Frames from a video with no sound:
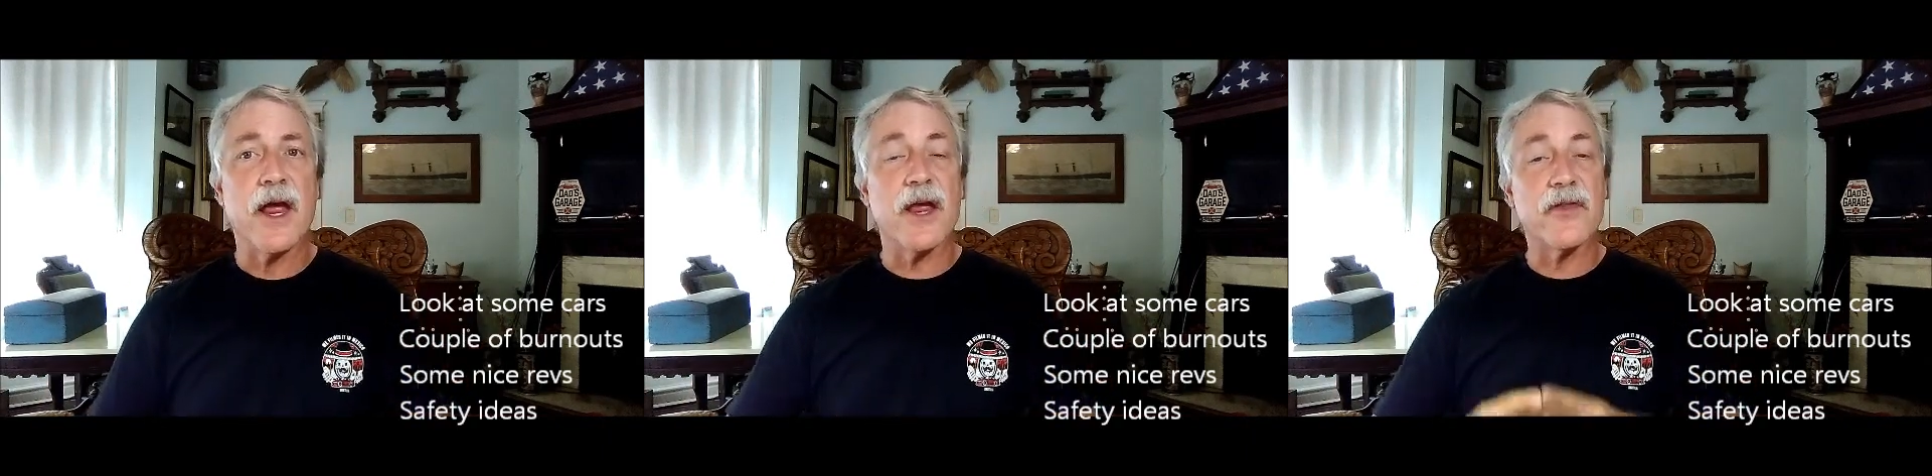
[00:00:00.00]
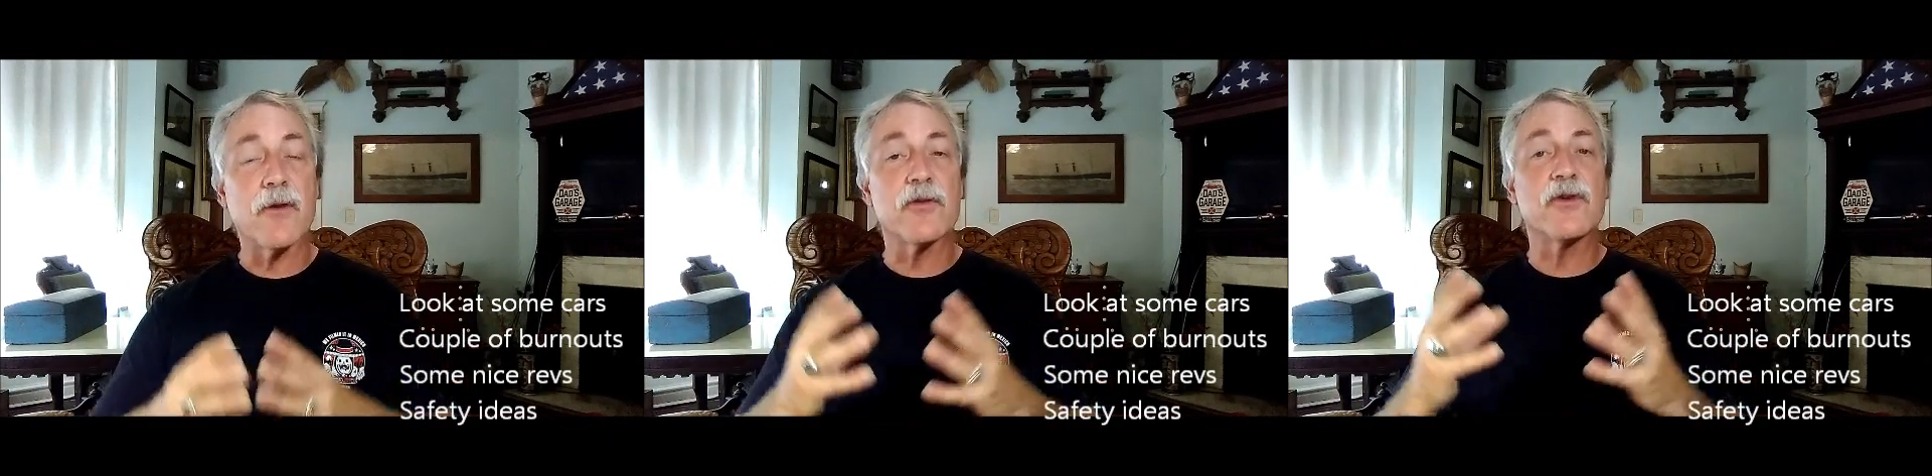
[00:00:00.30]

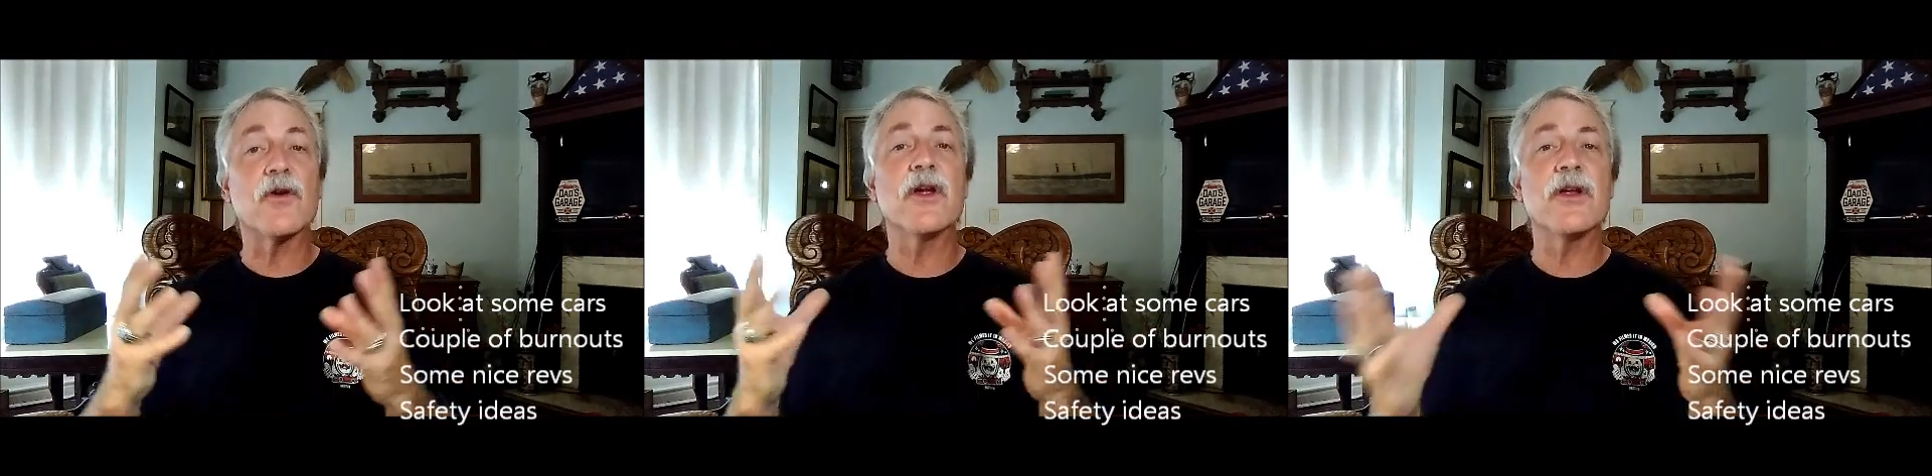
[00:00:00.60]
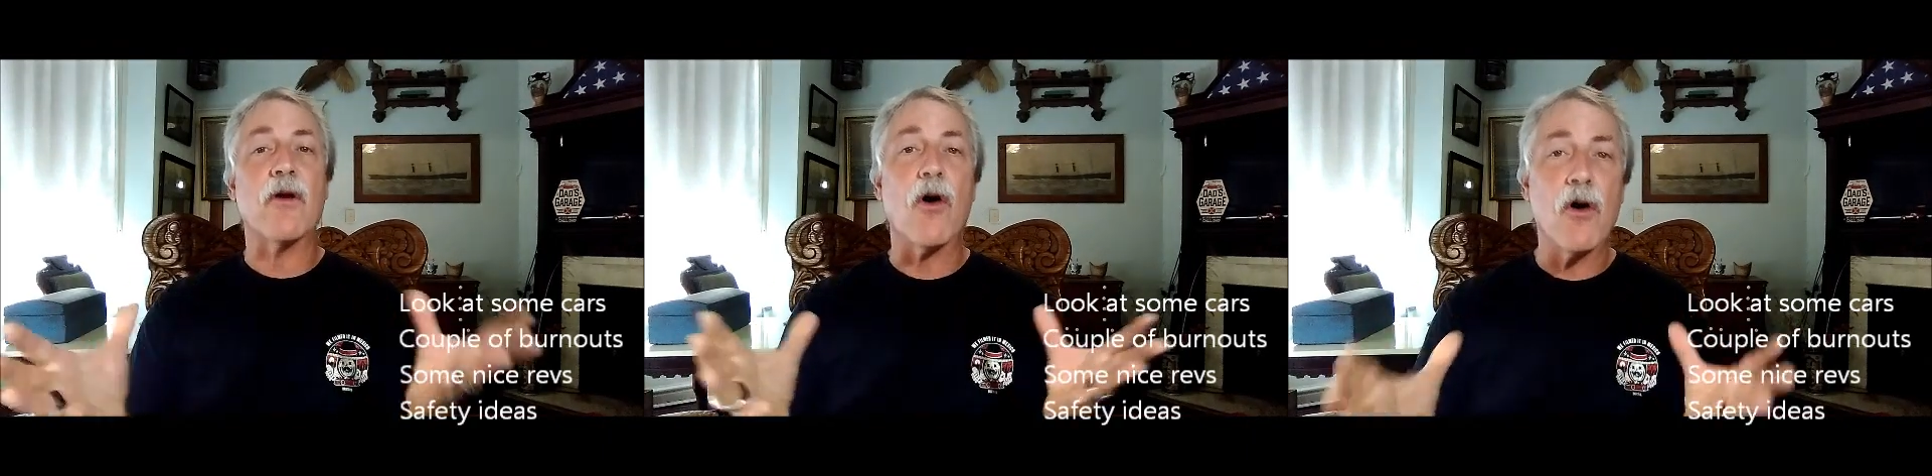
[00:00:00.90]
and they were
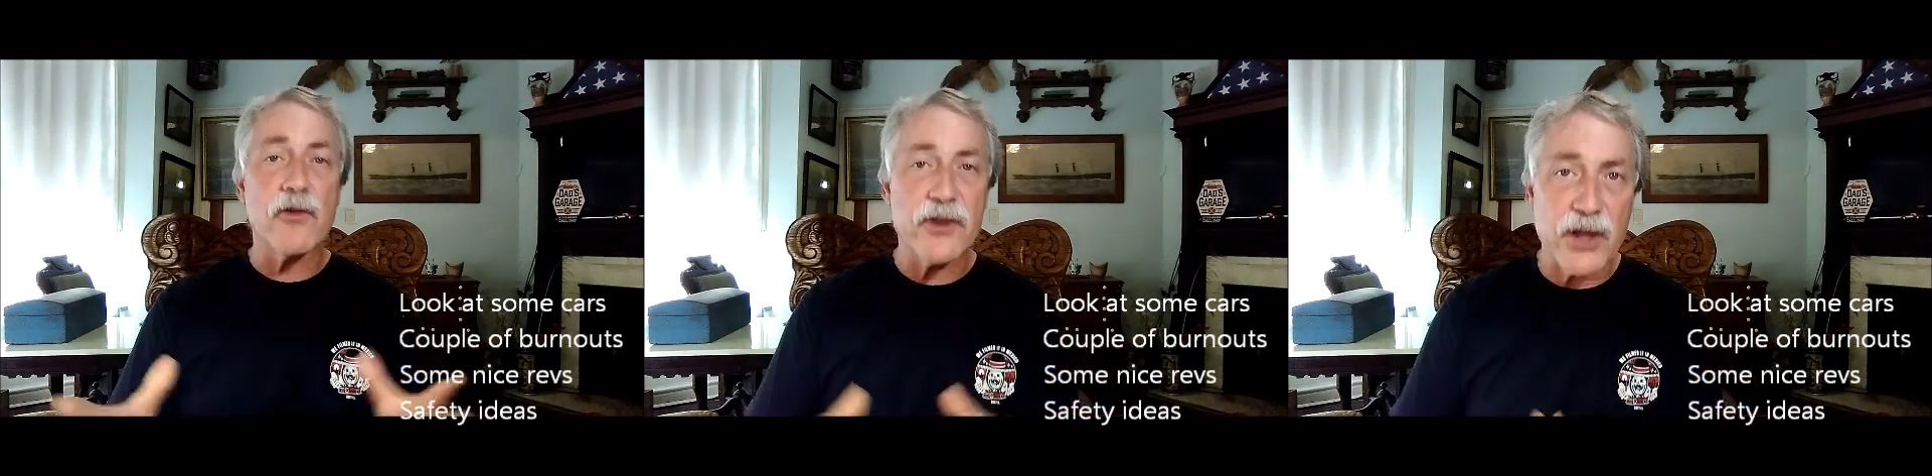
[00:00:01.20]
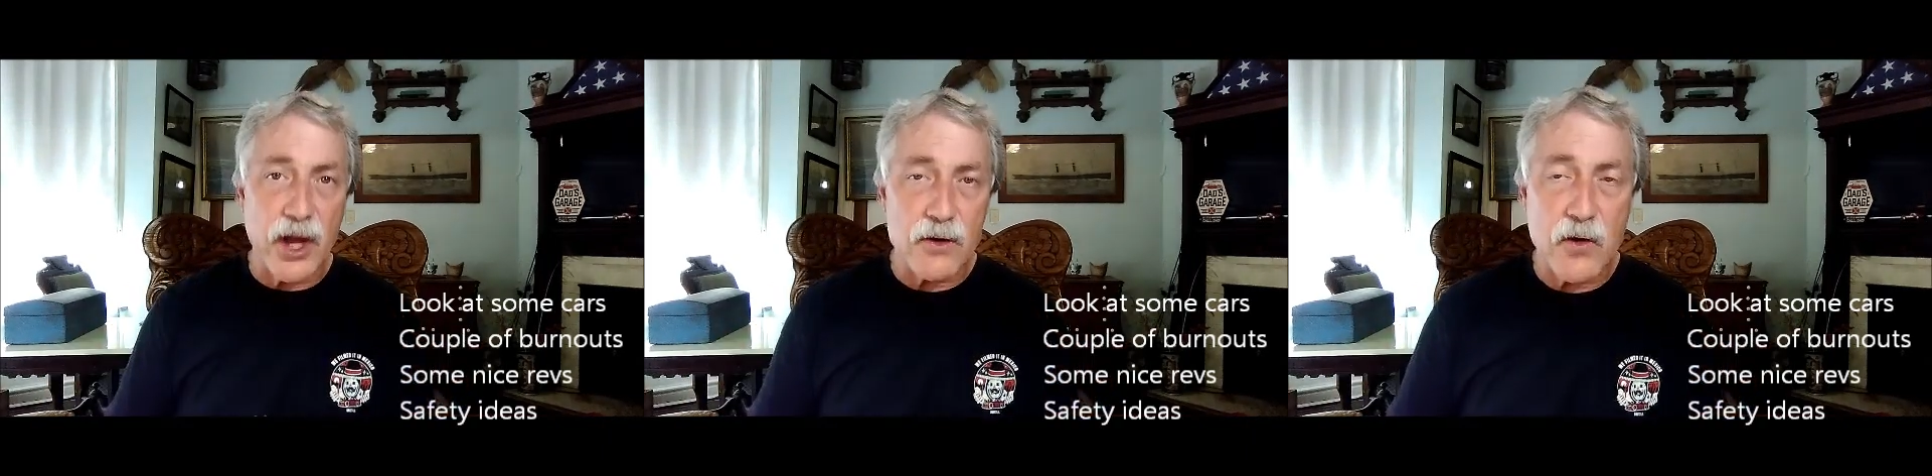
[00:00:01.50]
doing all the
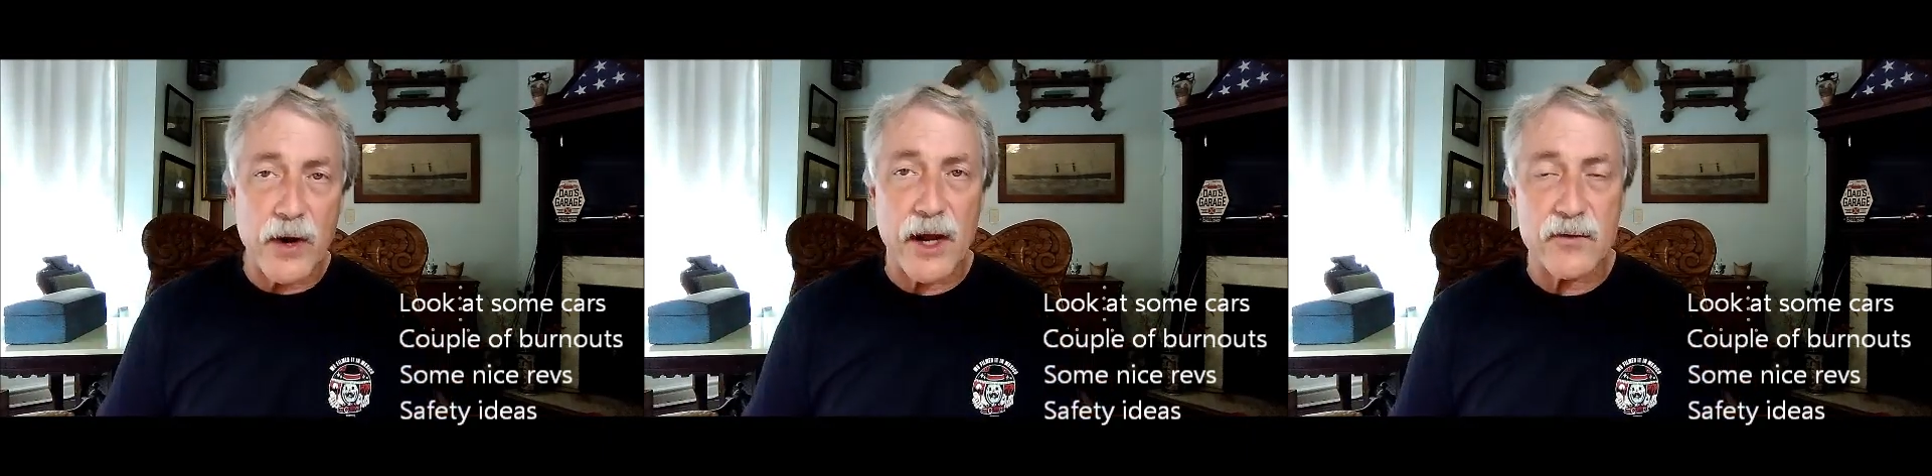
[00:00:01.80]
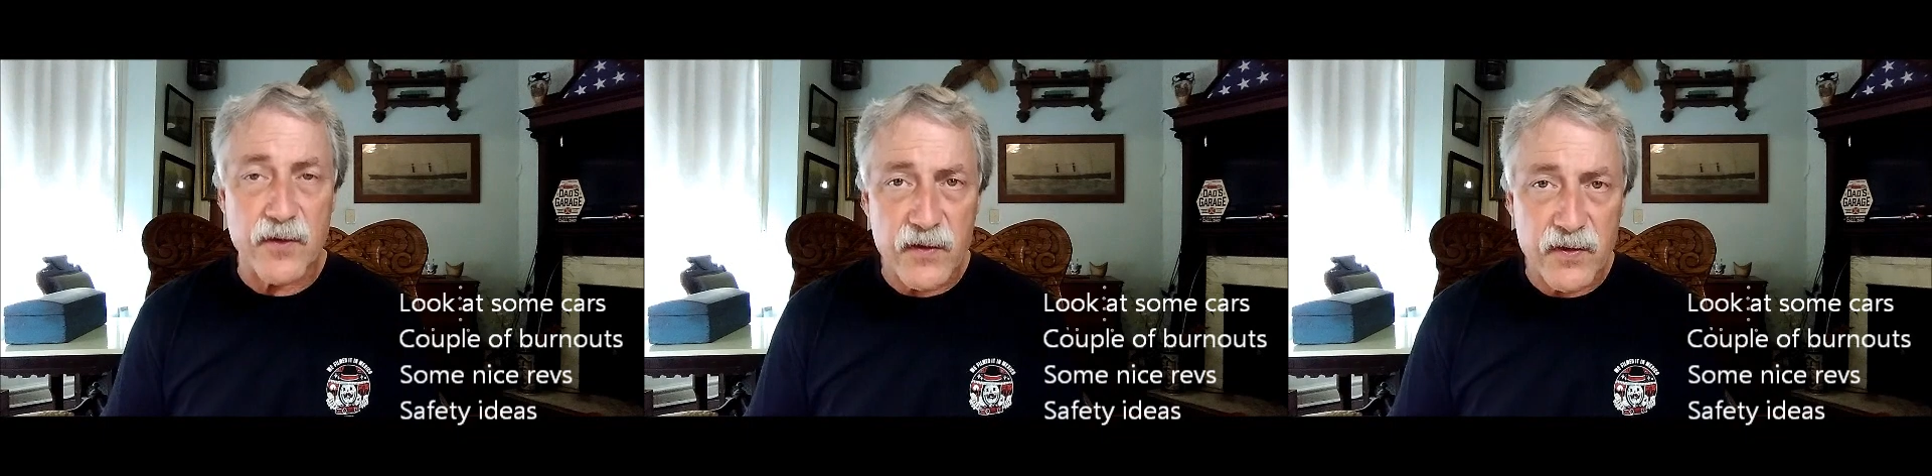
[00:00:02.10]
young
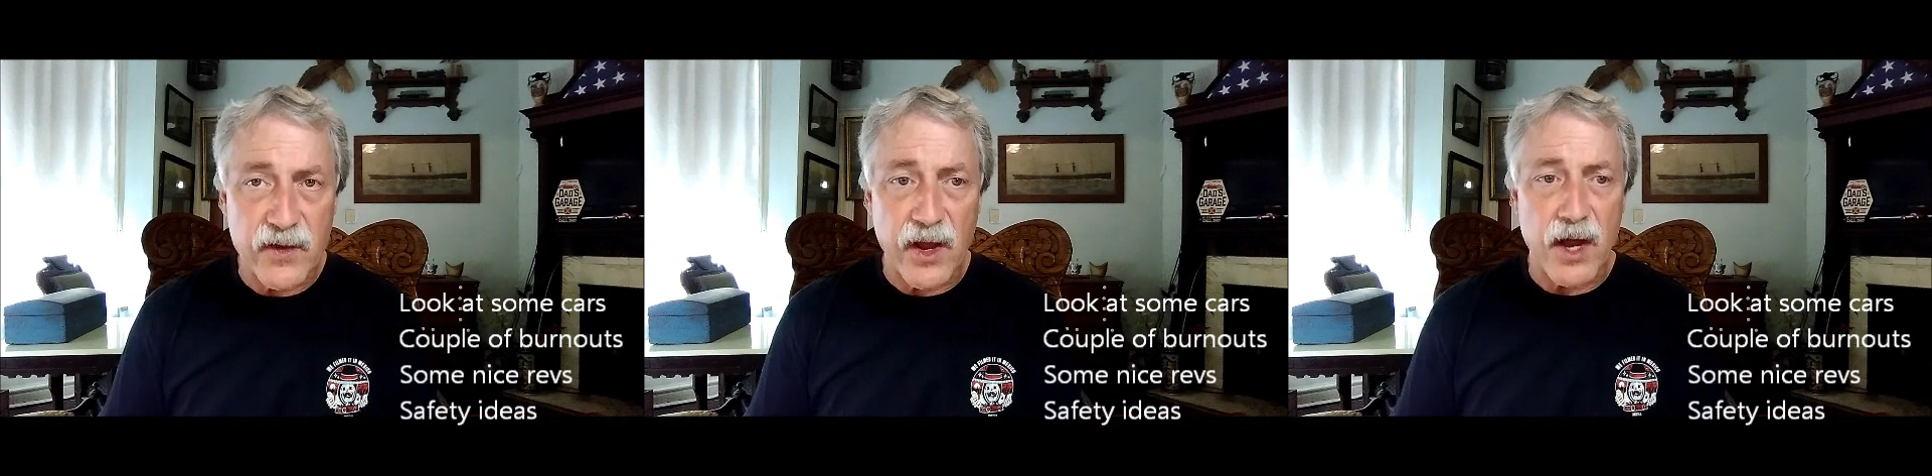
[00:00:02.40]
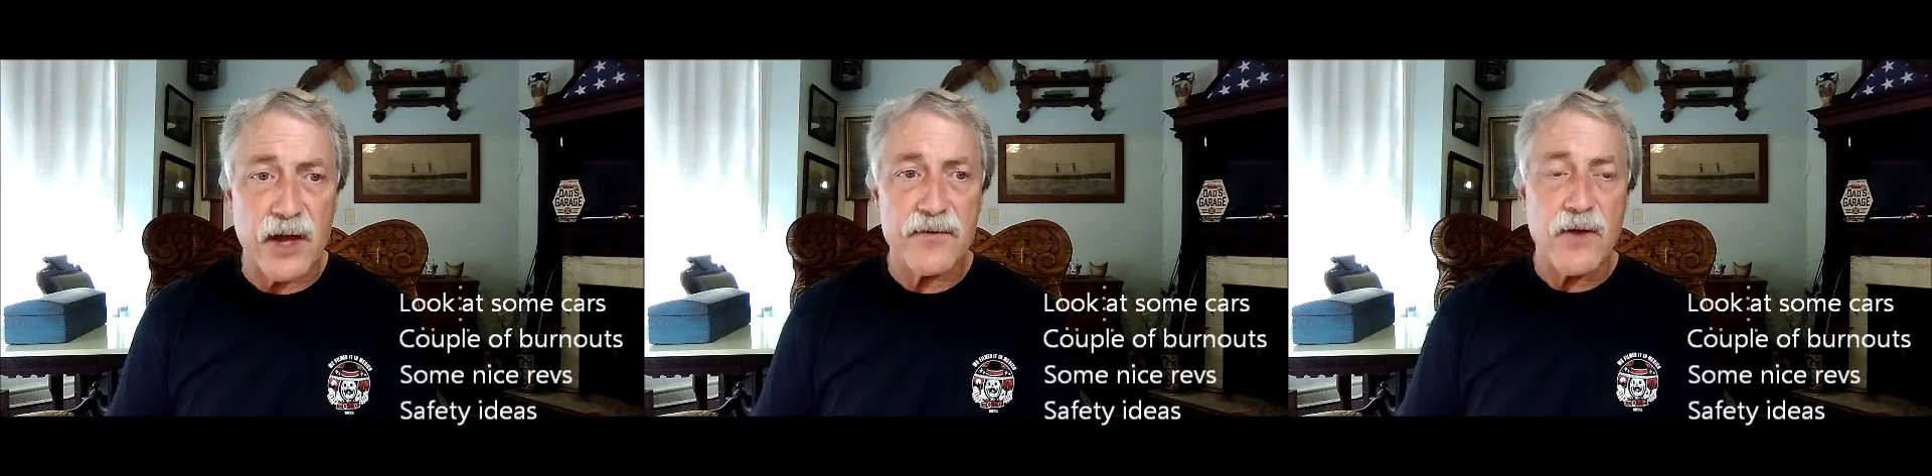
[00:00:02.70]
crowd
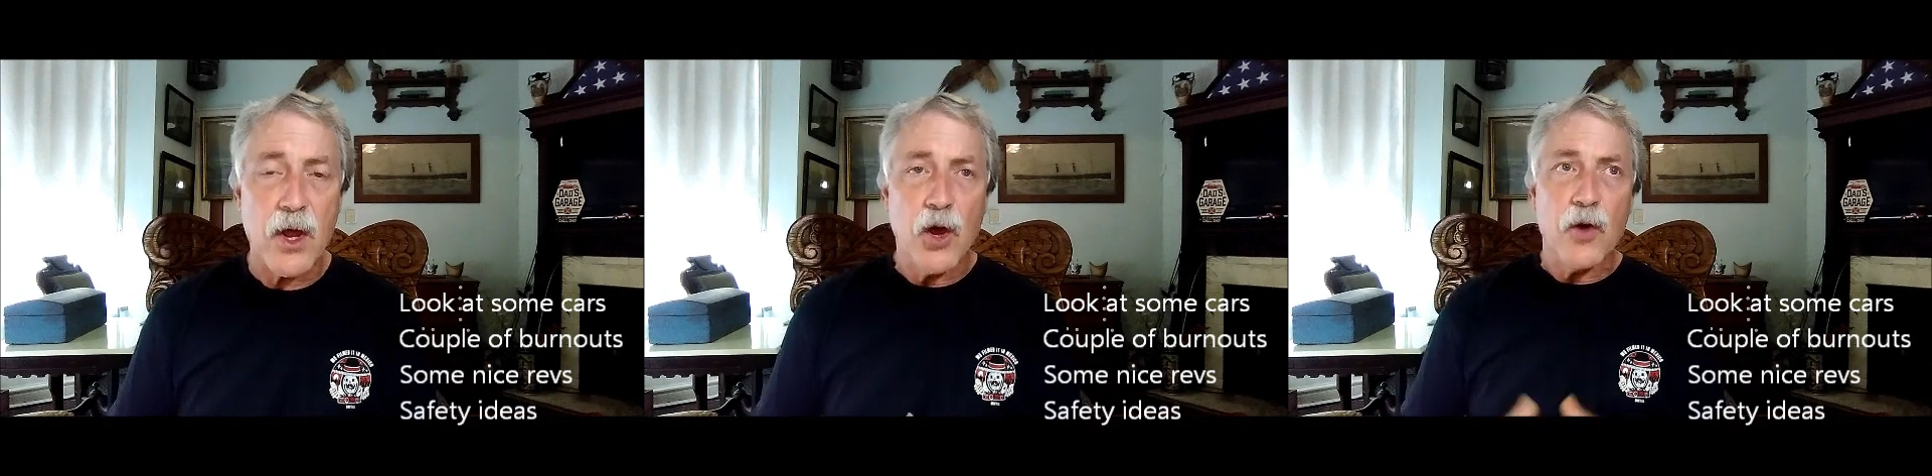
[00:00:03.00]
stuff,